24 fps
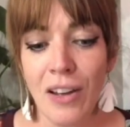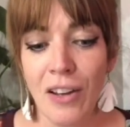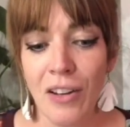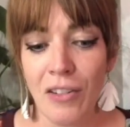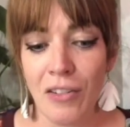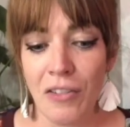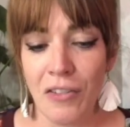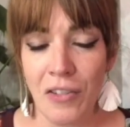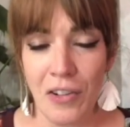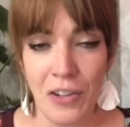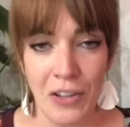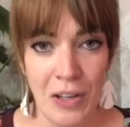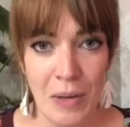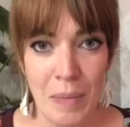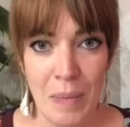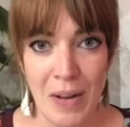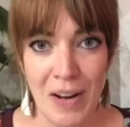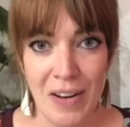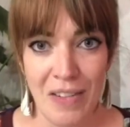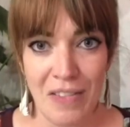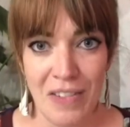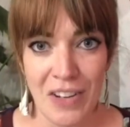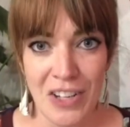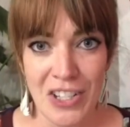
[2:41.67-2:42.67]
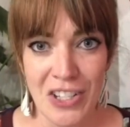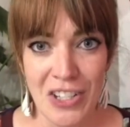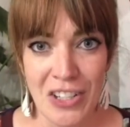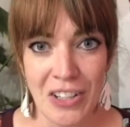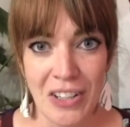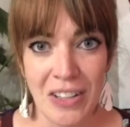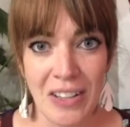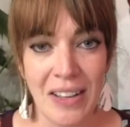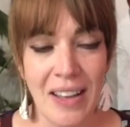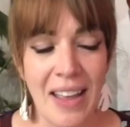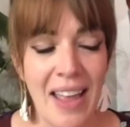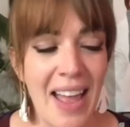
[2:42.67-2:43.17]
fully
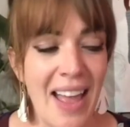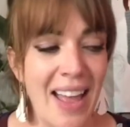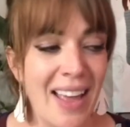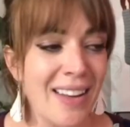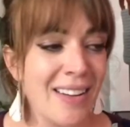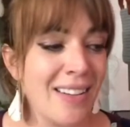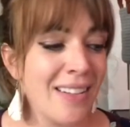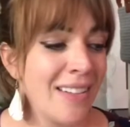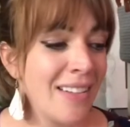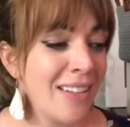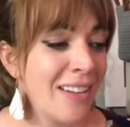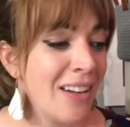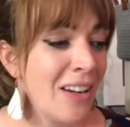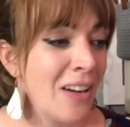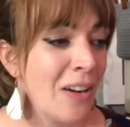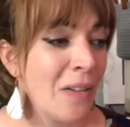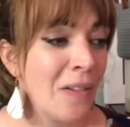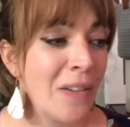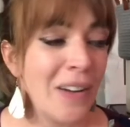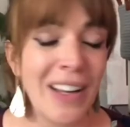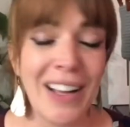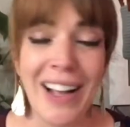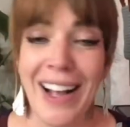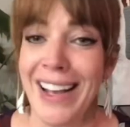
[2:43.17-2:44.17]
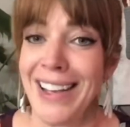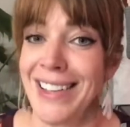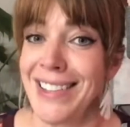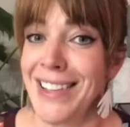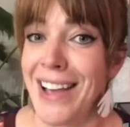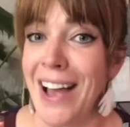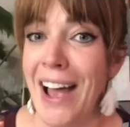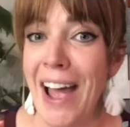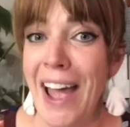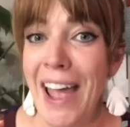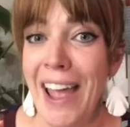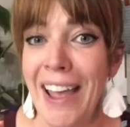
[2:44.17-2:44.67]
beneficial. And you know what, guys,
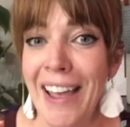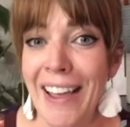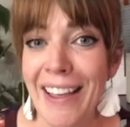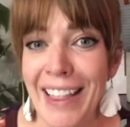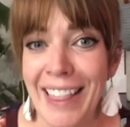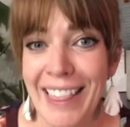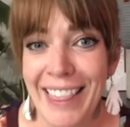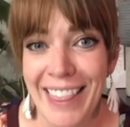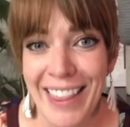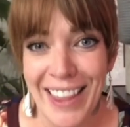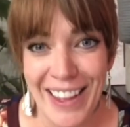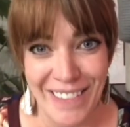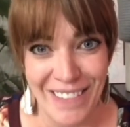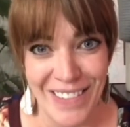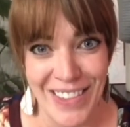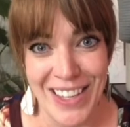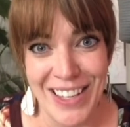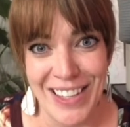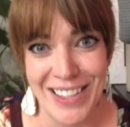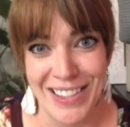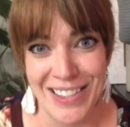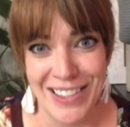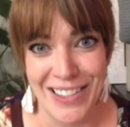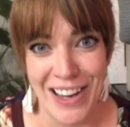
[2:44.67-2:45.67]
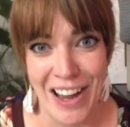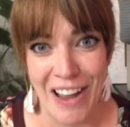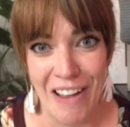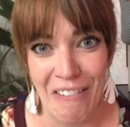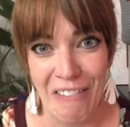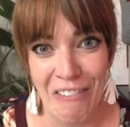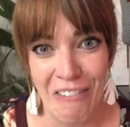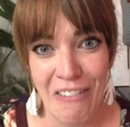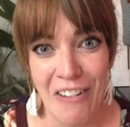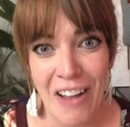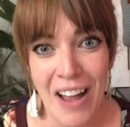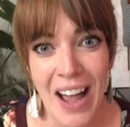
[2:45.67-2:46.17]
I love this stuff.
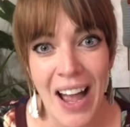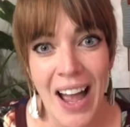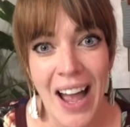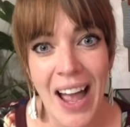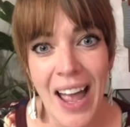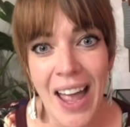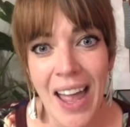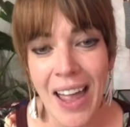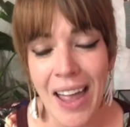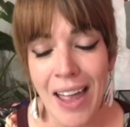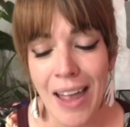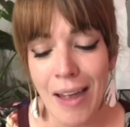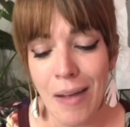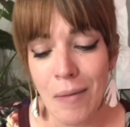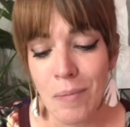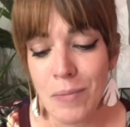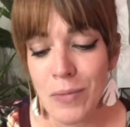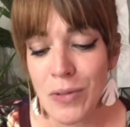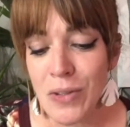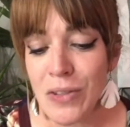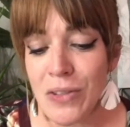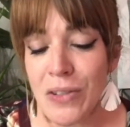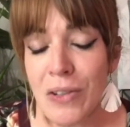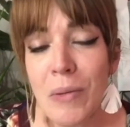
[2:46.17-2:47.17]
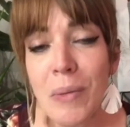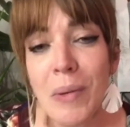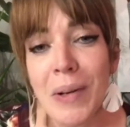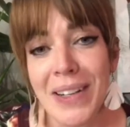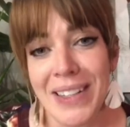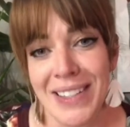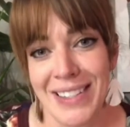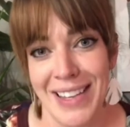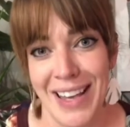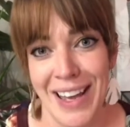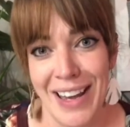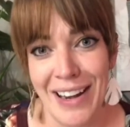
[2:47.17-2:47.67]
I am super
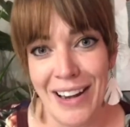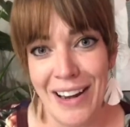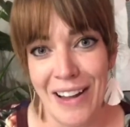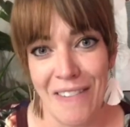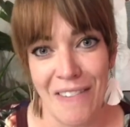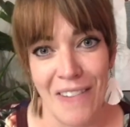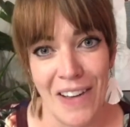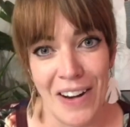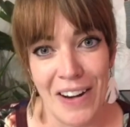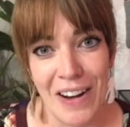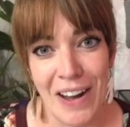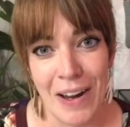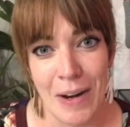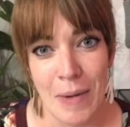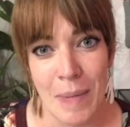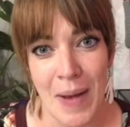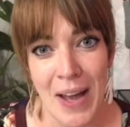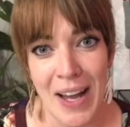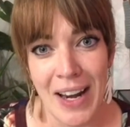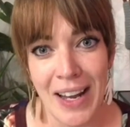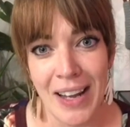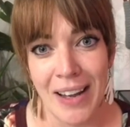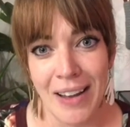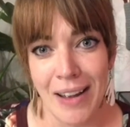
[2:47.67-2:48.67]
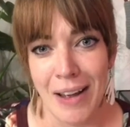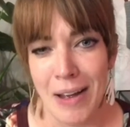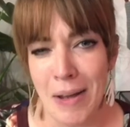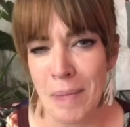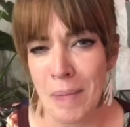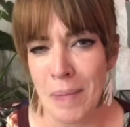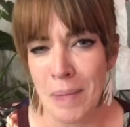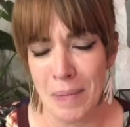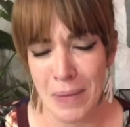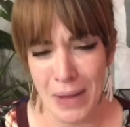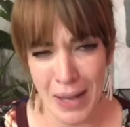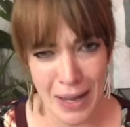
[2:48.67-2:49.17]
excited I found out about it.
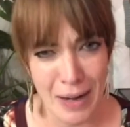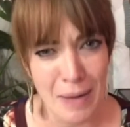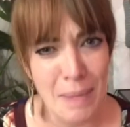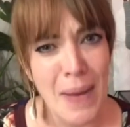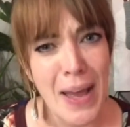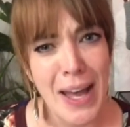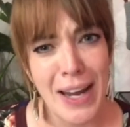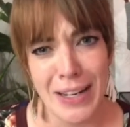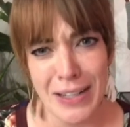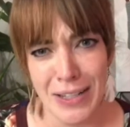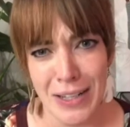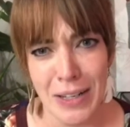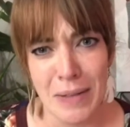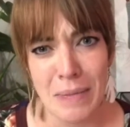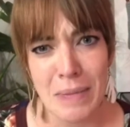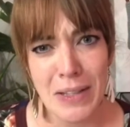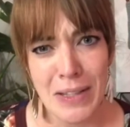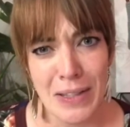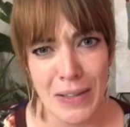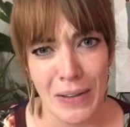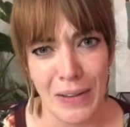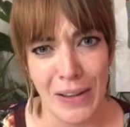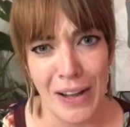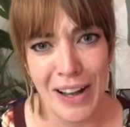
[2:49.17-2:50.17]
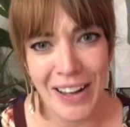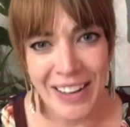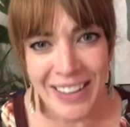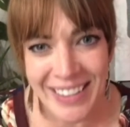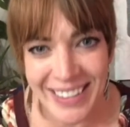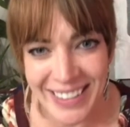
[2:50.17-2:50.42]
I'm kind of mad it took me so long